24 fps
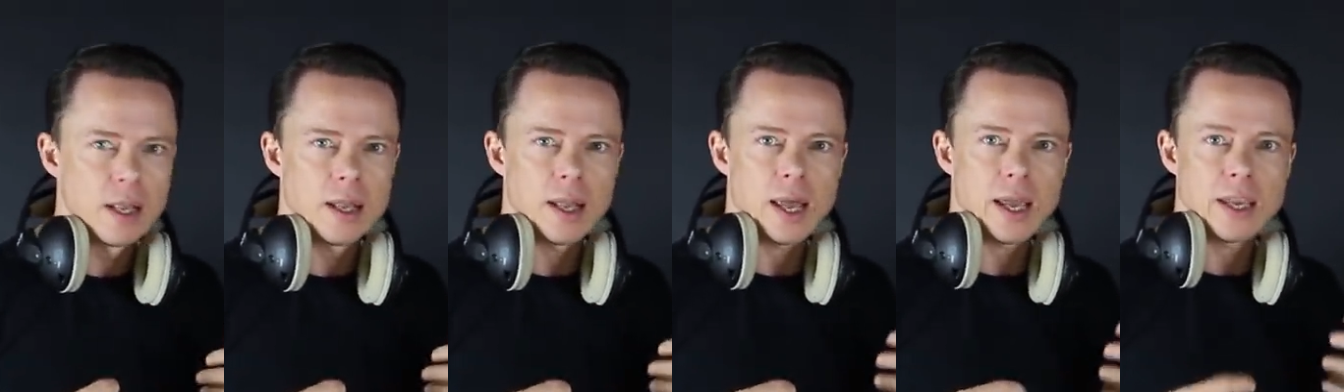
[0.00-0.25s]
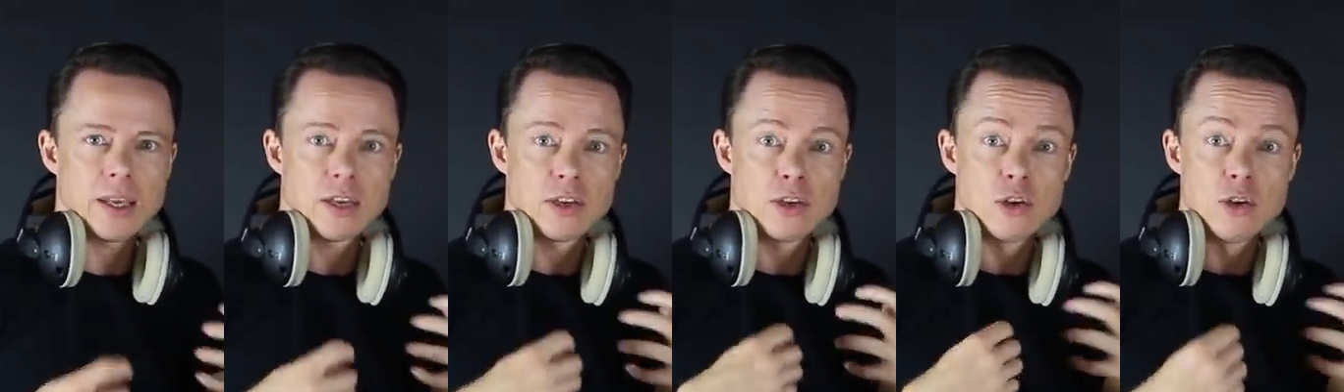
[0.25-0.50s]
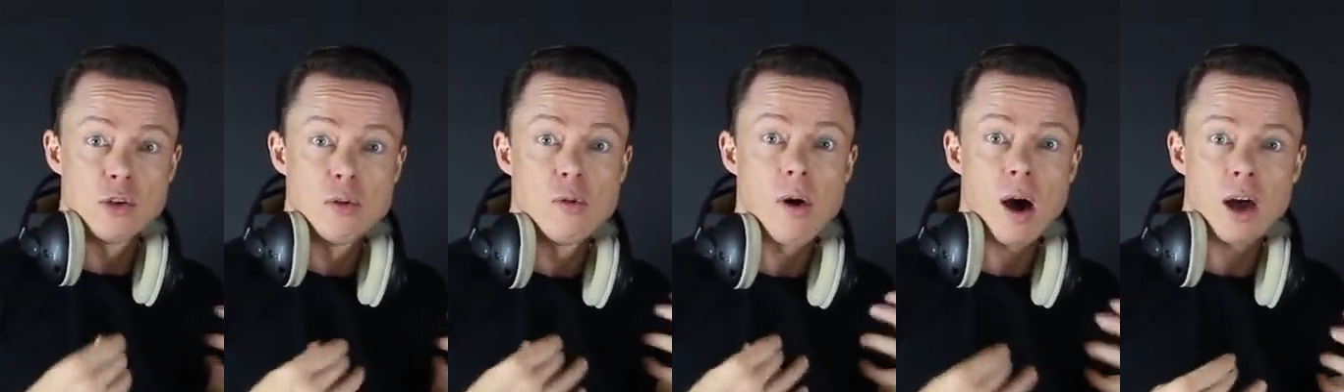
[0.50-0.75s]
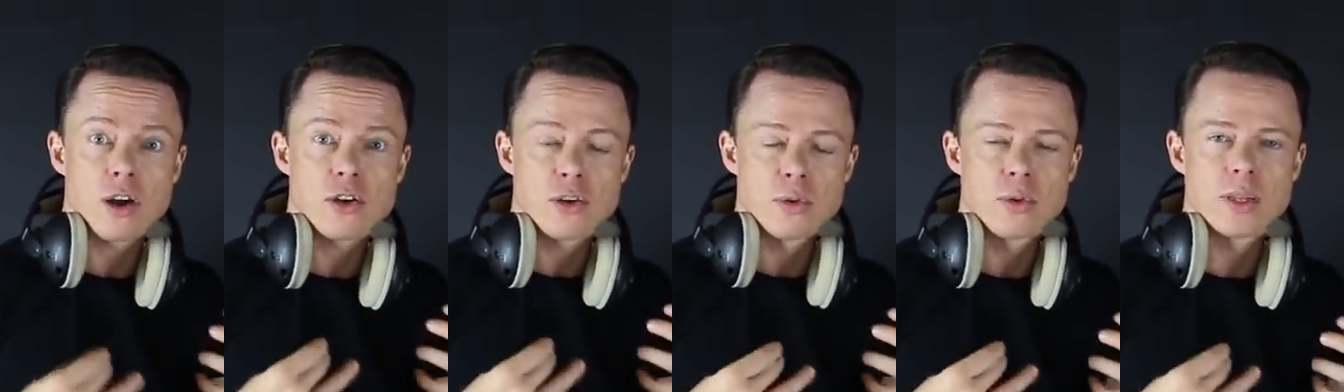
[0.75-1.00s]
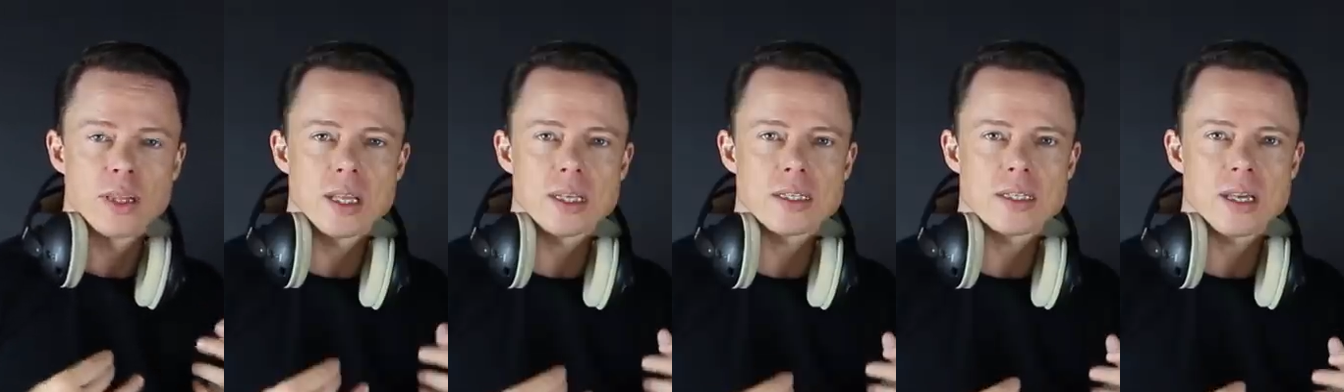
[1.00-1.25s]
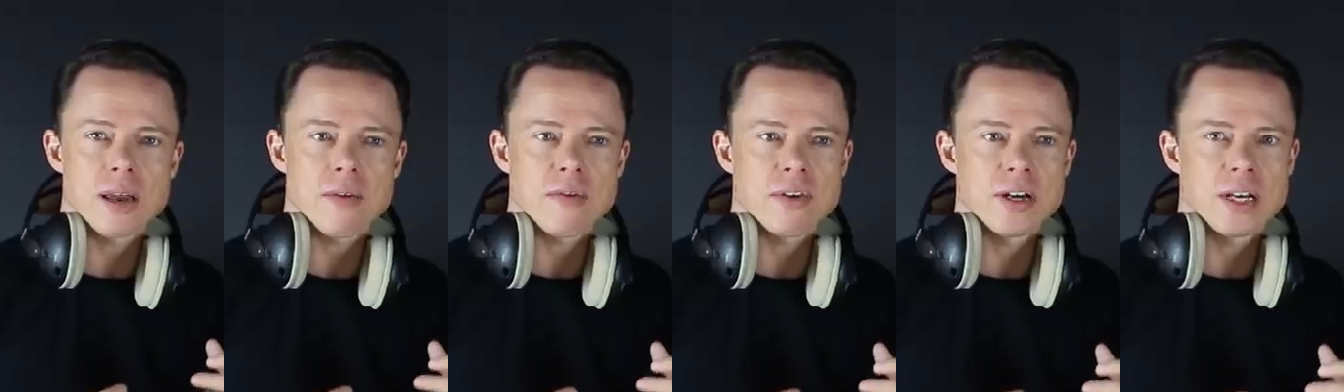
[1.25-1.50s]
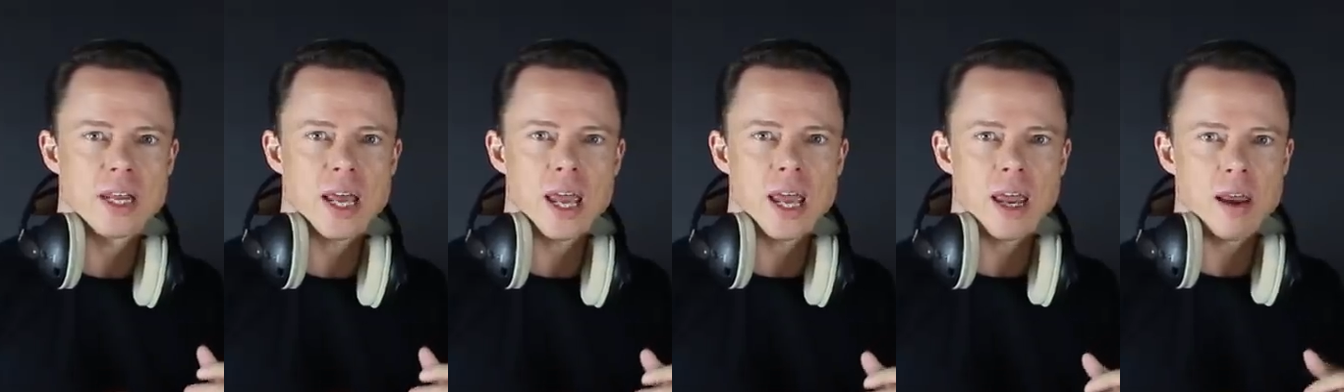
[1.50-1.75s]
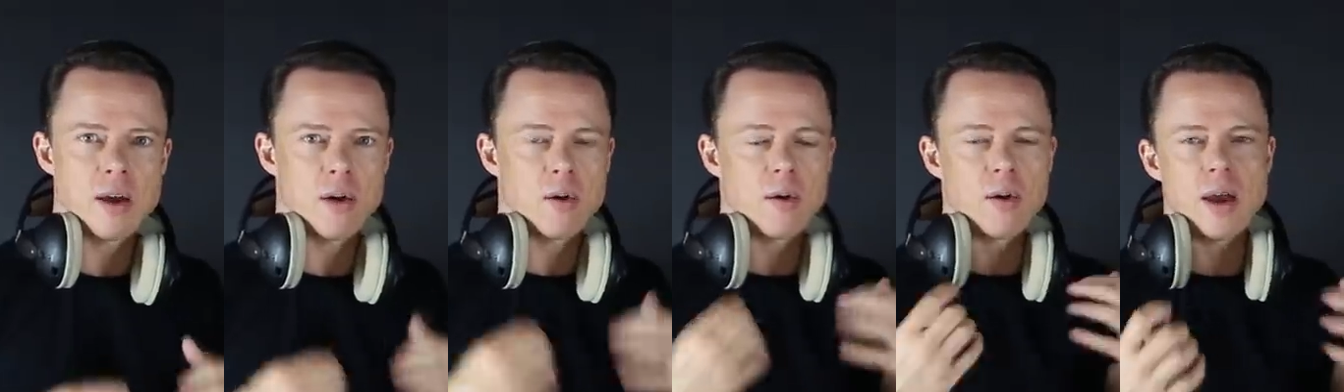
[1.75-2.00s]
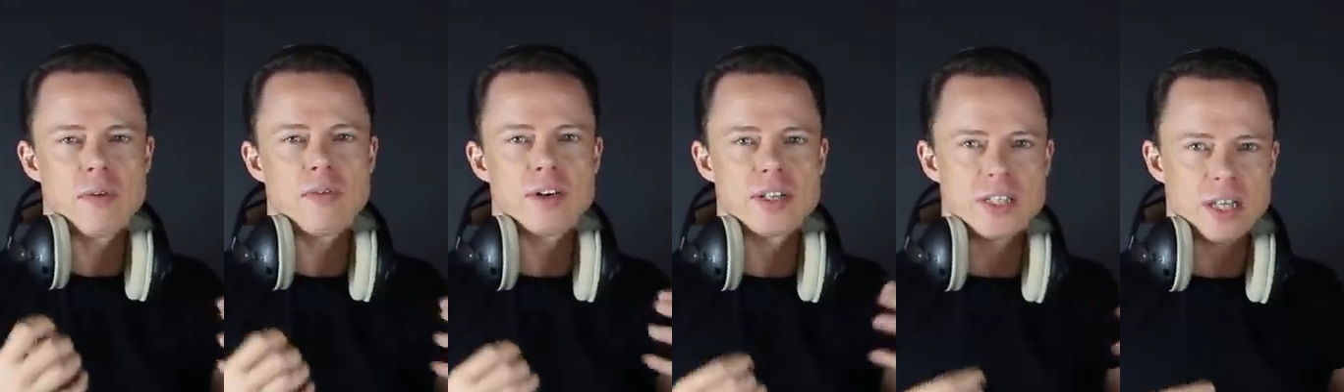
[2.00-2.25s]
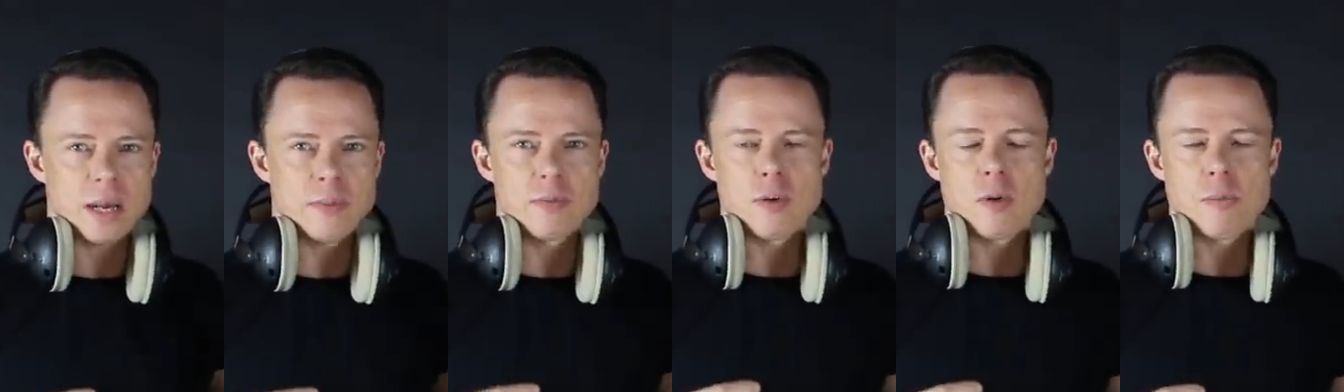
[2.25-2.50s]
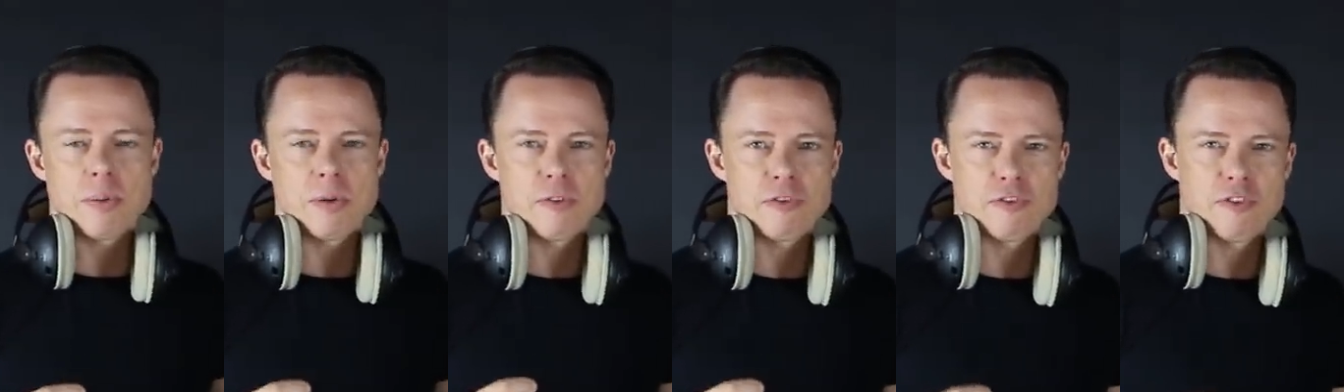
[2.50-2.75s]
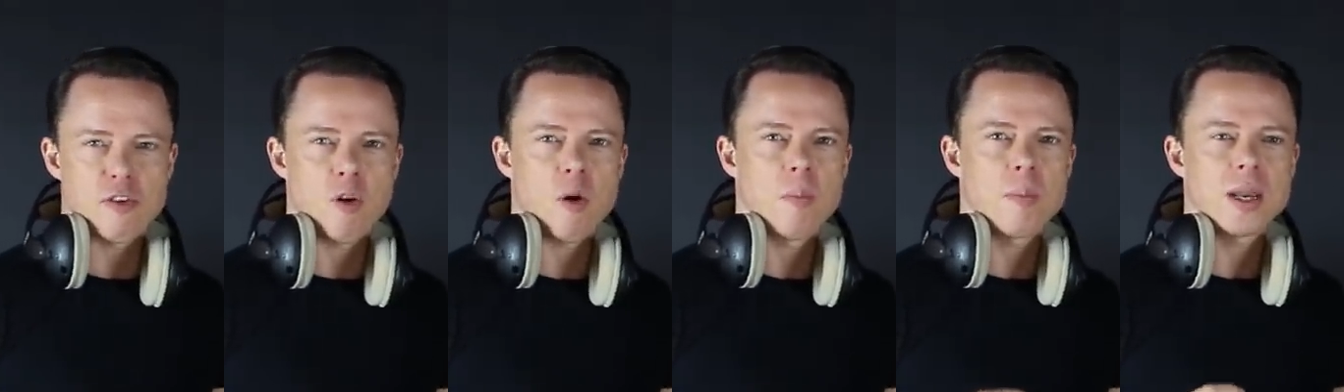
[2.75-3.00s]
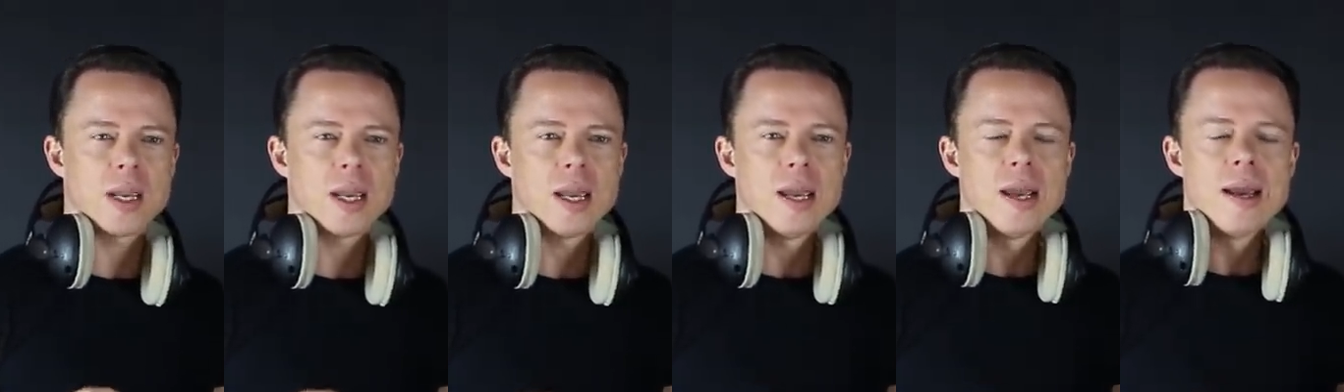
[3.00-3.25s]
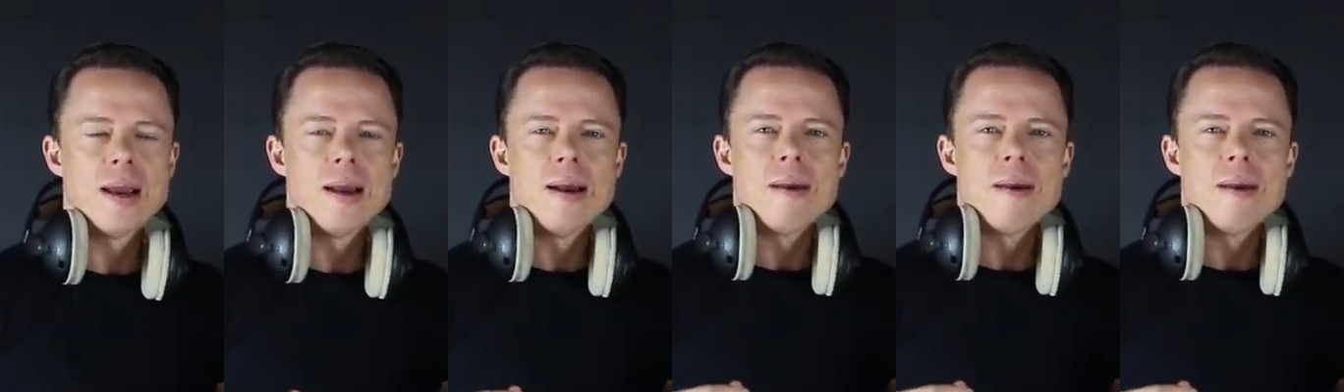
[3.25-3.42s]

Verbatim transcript: like you are doing this every day or every time you're performing,